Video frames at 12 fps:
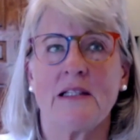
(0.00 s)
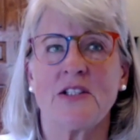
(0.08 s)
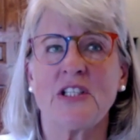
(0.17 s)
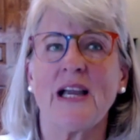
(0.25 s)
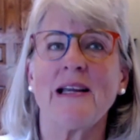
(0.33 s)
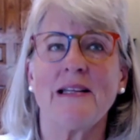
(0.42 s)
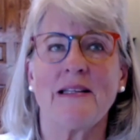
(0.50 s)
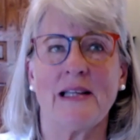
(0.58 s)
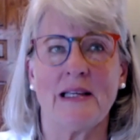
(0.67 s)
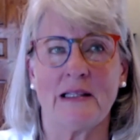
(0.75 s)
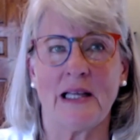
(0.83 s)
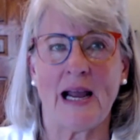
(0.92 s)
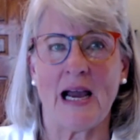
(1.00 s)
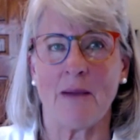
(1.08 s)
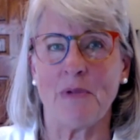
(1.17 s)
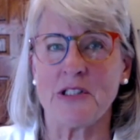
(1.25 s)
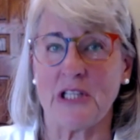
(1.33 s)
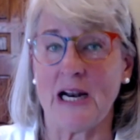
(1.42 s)
The second thing that
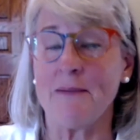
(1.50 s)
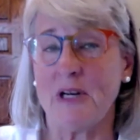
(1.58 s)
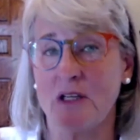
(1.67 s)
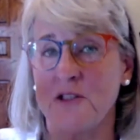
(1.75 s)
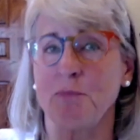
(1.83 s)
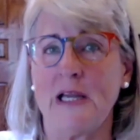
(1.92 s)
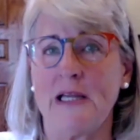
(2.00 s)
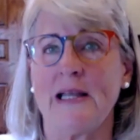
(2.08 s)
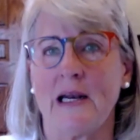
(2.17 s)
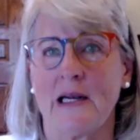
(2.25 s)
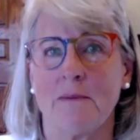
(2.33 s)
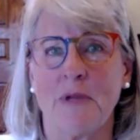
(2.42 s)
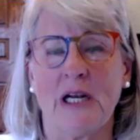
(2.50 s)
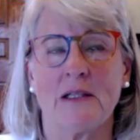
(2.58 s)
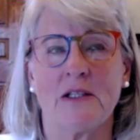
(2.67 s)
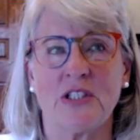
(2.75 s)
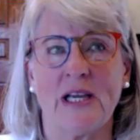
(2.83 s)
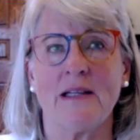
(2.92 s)
happens, and I'm going to explain that in a minute.
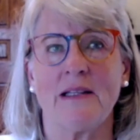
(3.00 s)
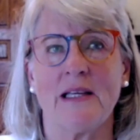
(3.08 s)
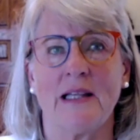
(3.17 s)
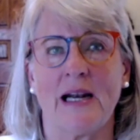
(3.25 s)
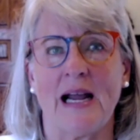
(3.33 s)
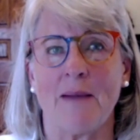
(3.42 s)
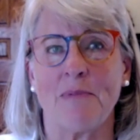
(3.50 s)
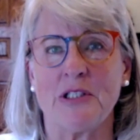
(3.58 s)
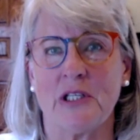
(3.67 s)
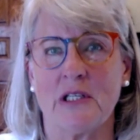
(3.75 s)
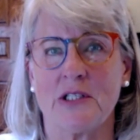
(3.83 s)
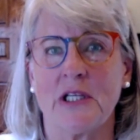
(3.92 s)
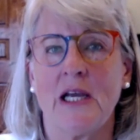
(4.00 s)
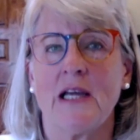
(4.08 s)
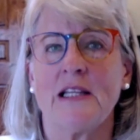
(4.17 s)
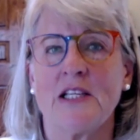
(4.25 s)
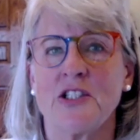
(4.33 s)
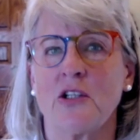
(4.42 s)
The second thing that happens is
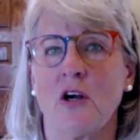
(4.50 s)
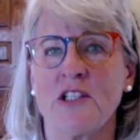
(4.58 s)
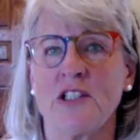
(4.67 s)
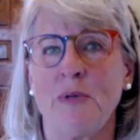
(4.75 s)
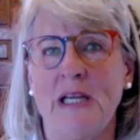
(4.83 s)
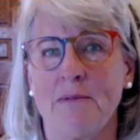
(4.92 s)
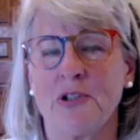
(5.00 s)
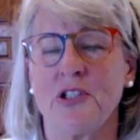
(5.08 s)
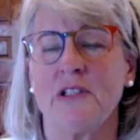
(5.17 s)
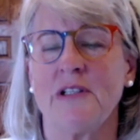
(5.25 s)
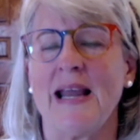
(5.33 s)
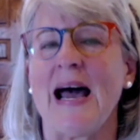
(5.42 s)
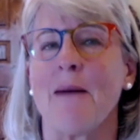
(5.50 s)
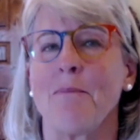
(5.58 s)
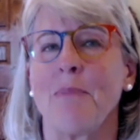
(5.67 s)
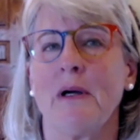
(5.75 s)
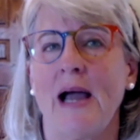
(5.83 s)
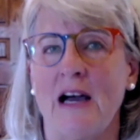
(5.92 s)
they start to be able to
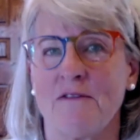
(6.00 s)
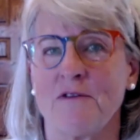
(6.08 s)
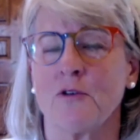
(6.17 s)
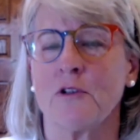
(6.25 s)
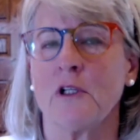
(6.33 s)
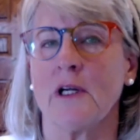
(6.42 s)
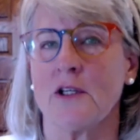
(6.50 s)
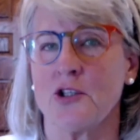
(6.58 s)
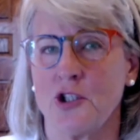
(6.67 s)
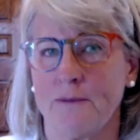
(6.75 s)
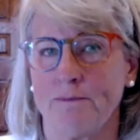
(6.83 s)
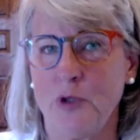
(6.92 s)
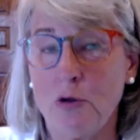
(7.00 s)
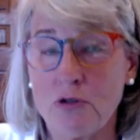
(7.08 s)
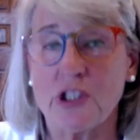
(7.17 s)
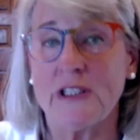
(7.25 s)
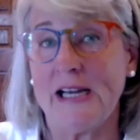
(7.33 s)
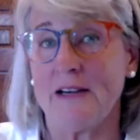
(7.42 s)
nap after lunch,
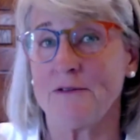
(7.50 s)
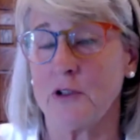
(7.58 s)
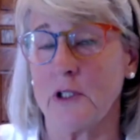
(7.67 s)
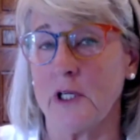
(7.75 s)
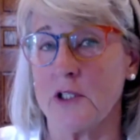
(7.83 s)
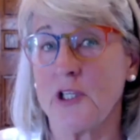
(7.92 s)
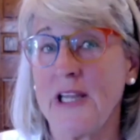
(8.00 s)
usually after lunch.